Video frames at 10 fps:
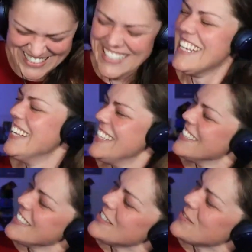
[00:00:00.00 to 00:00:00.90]

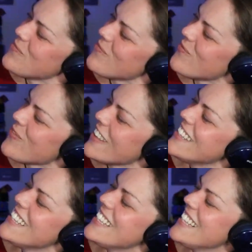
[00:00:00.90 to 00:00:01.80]

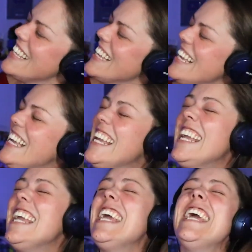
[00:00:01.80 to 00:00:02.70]

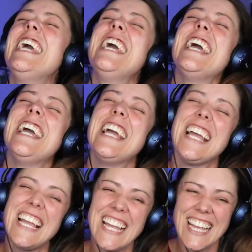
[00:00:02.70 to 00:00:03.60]

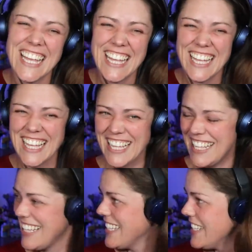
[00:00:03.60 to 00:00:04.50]

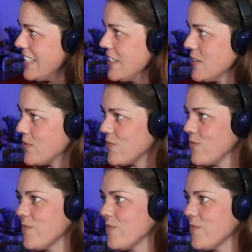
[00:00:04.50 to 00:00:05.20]
[no speech]